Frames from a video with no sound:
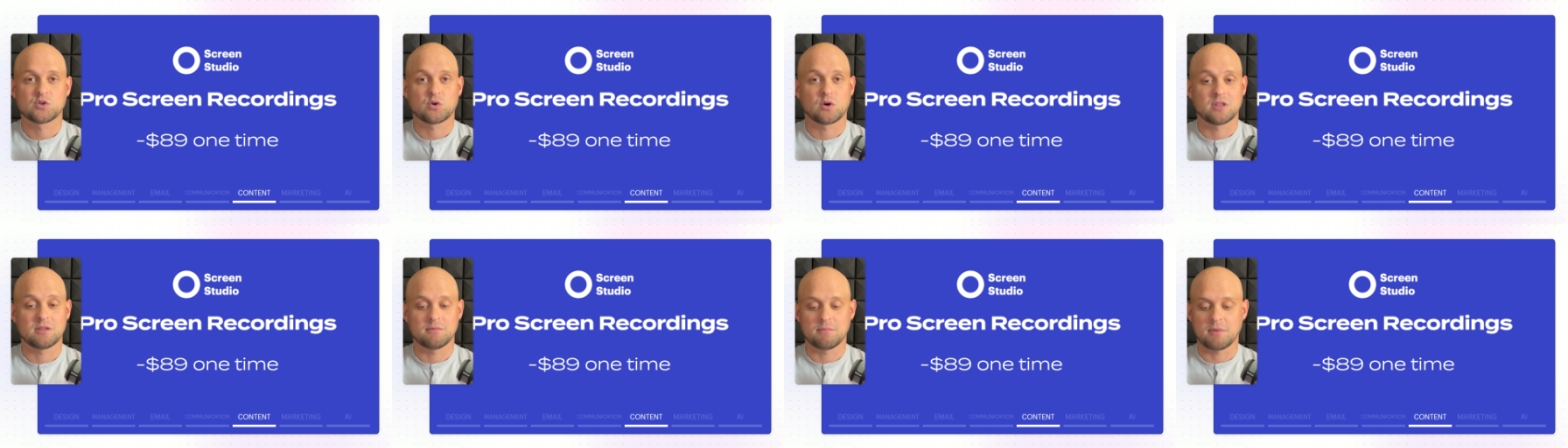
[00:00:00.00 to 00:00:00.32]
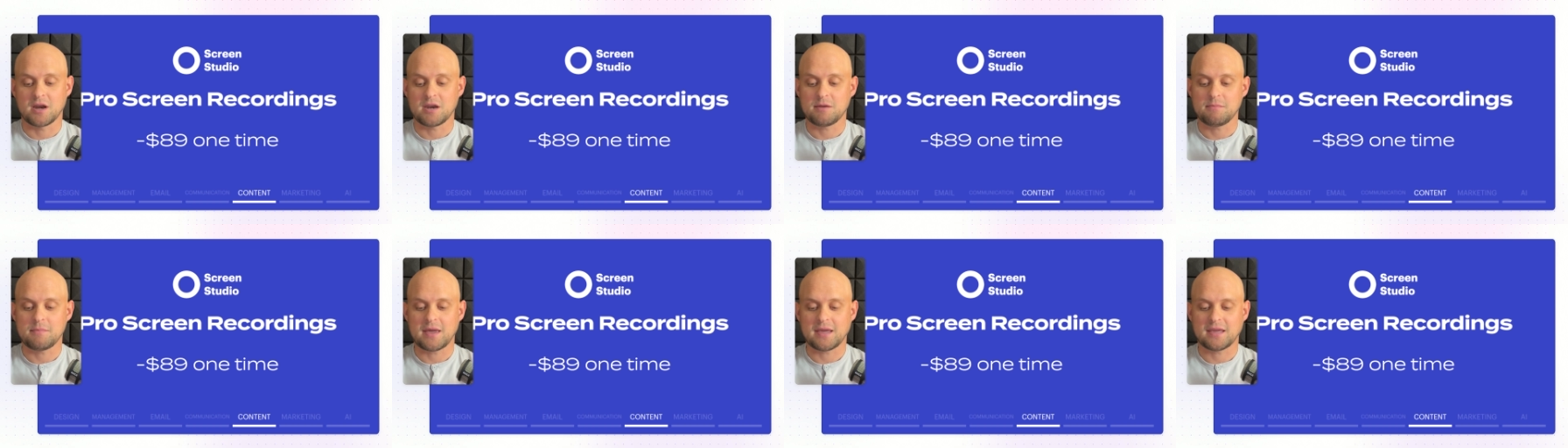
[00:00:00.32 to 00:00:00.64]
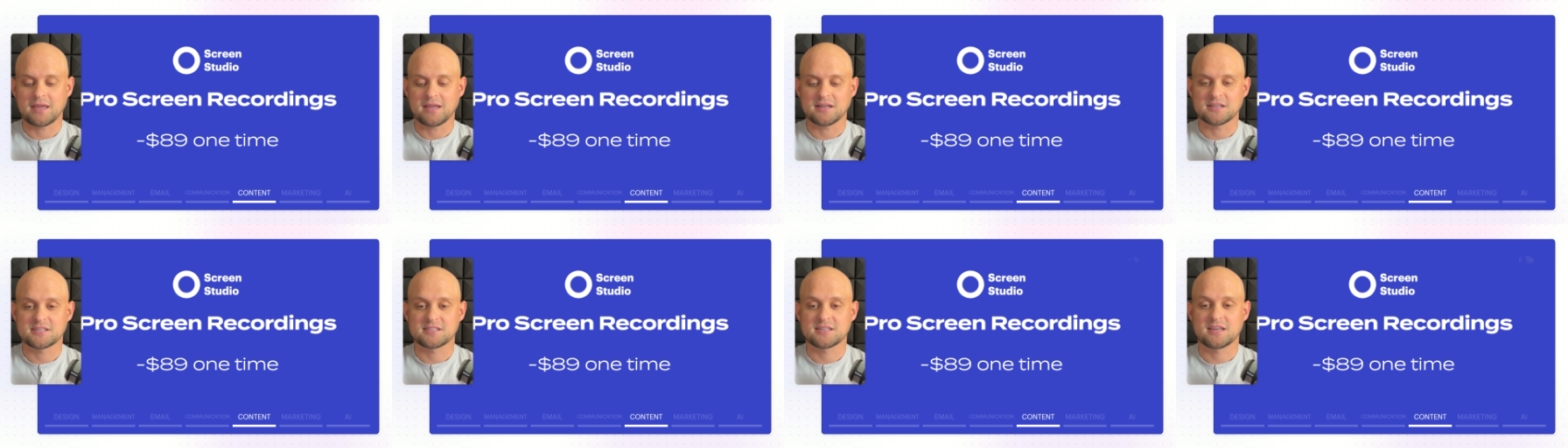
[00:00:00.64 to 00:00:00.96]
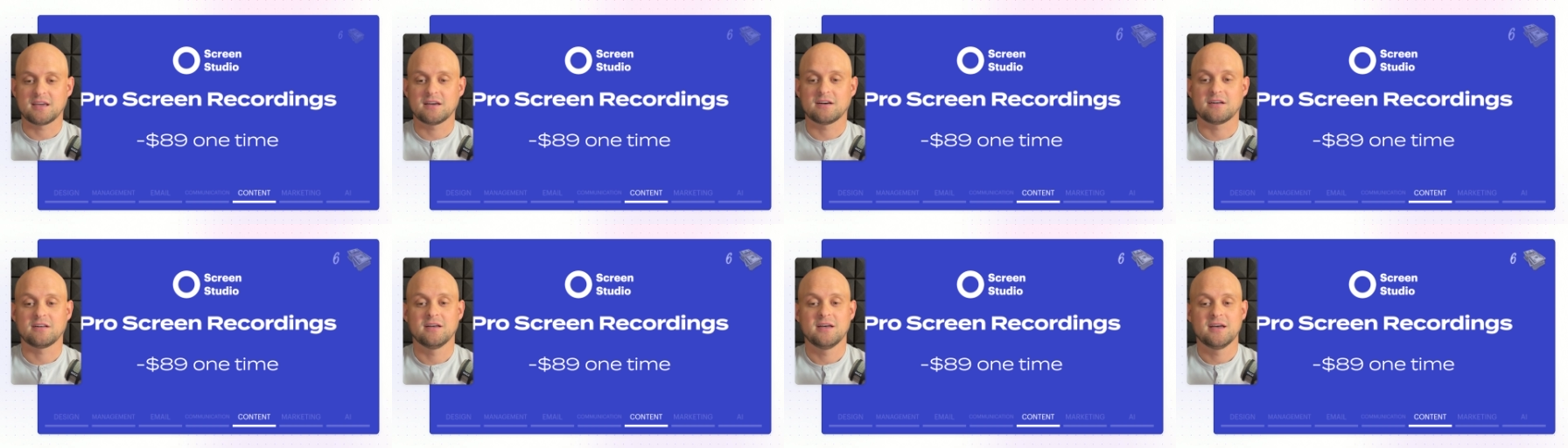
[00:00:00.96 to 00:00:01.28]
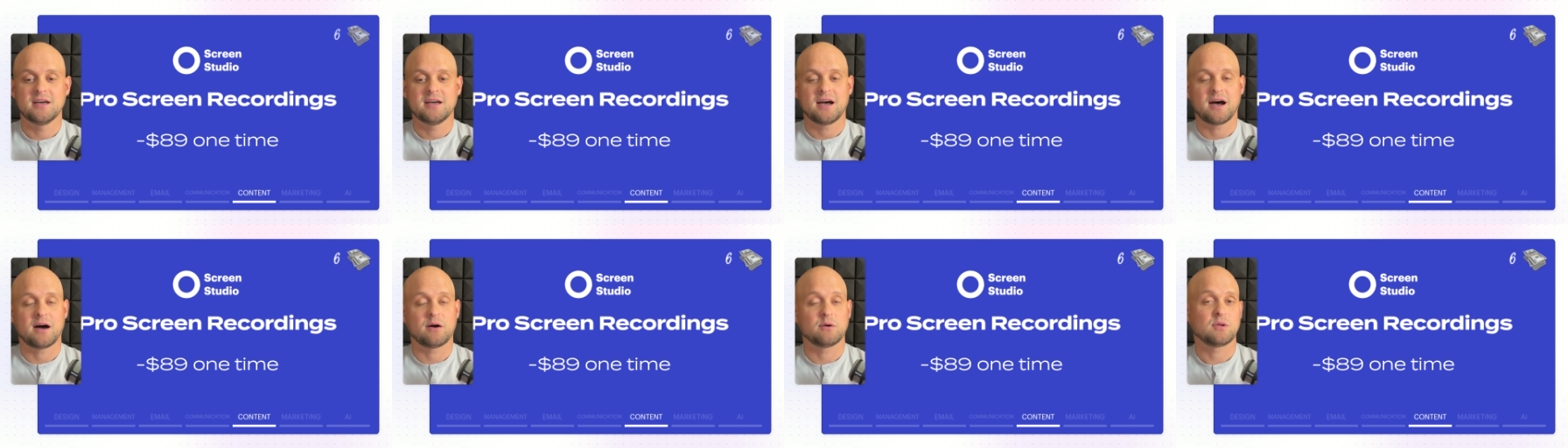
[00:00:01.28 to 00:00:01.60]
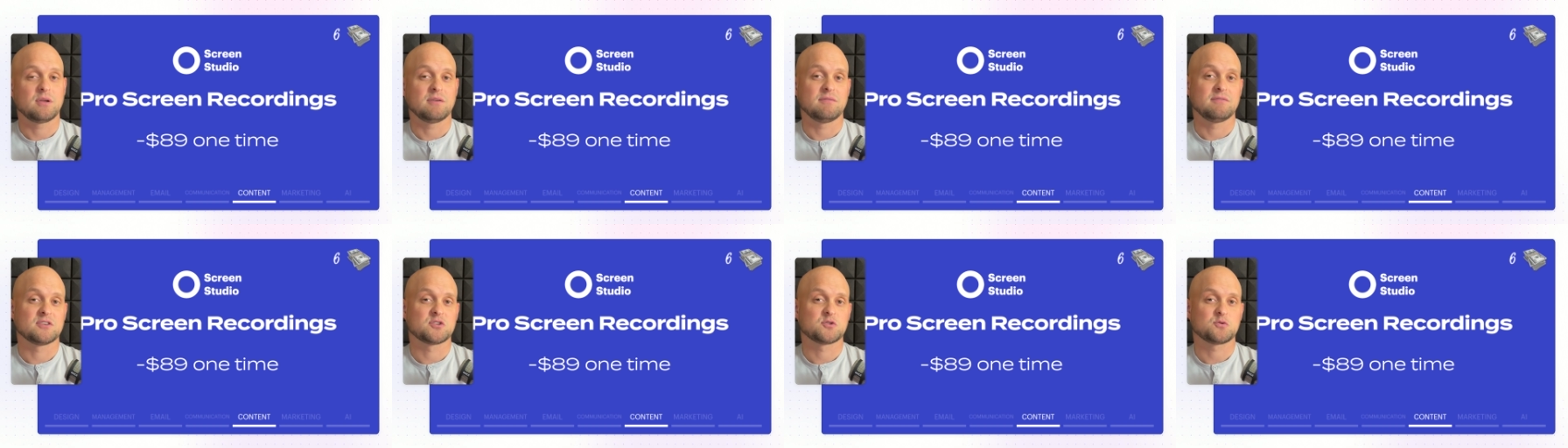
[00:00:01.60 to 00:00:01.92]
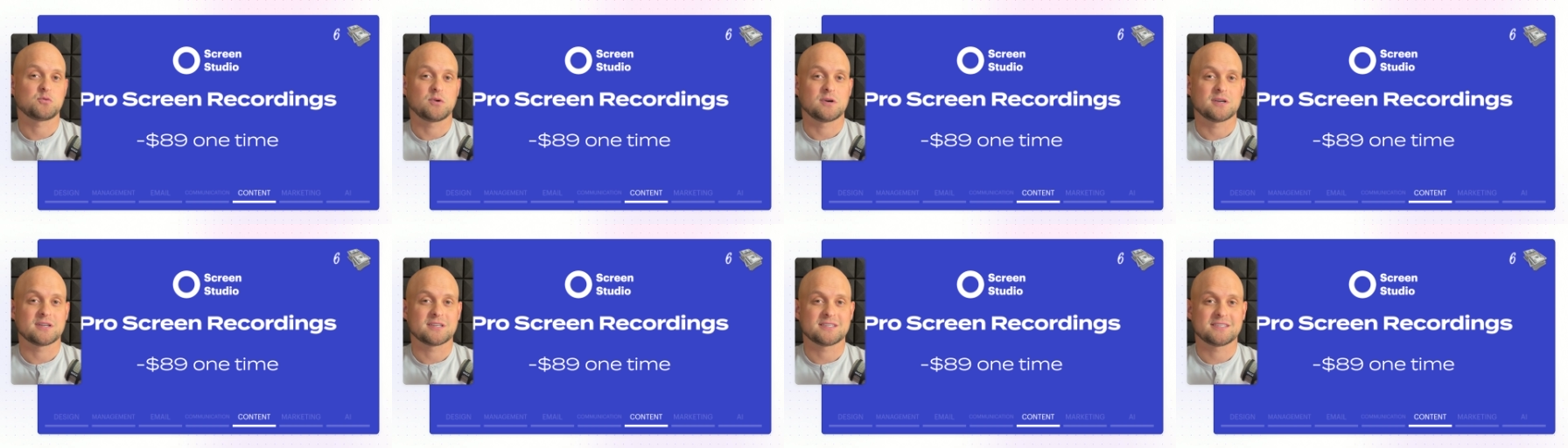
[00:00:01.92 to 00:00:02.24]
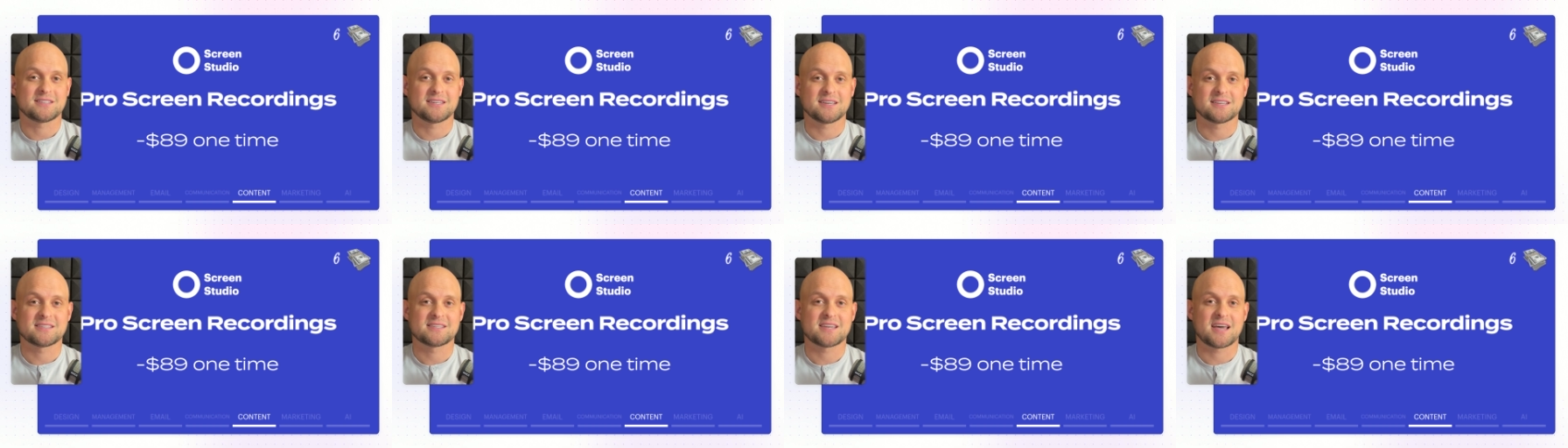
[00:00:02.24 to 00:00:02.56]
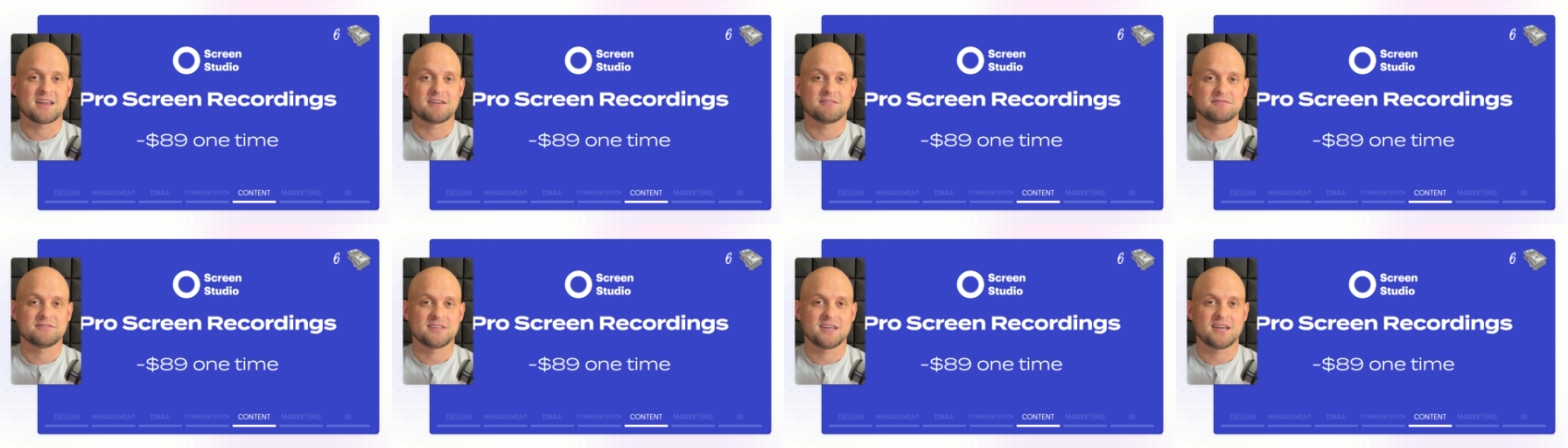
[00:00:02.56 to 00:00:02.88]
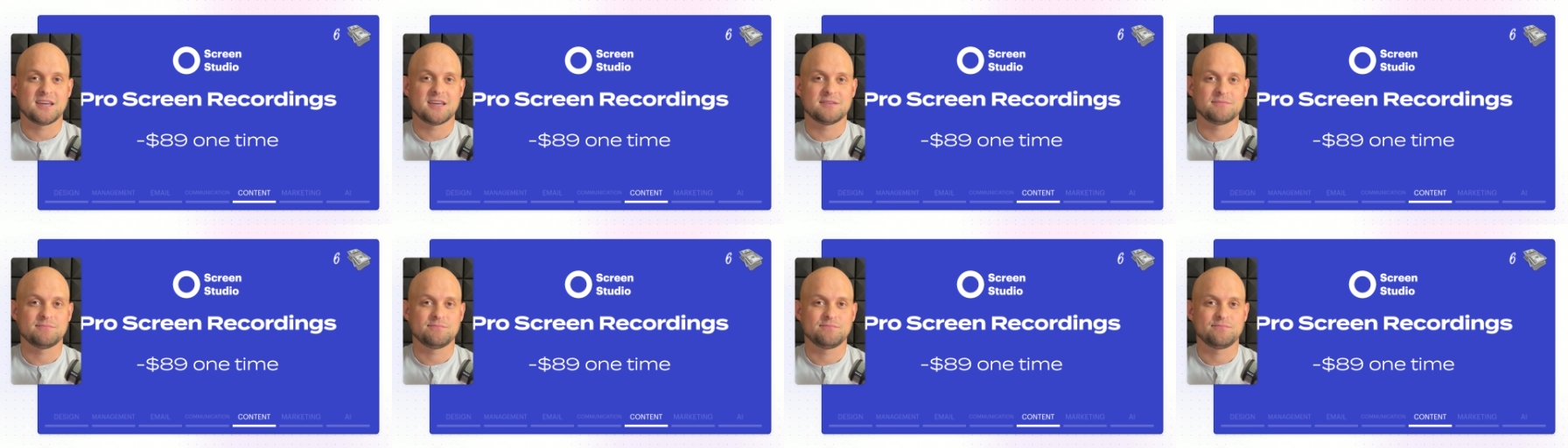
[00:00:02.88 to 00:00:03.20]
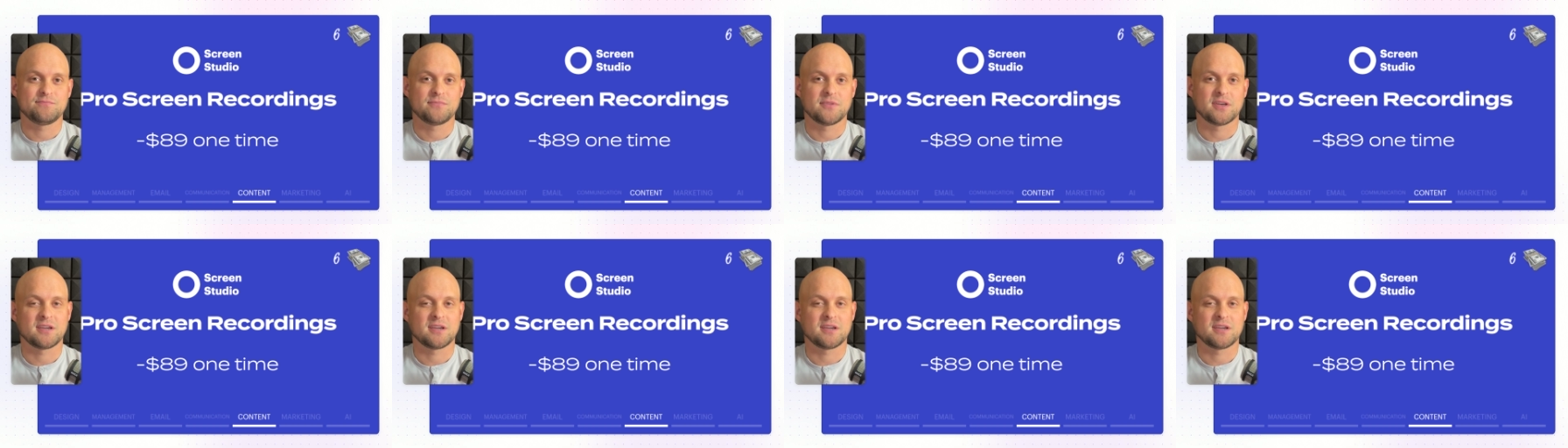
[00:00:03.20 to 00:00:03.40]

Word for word: on the money making scale, I would give this one a 6 out of 10.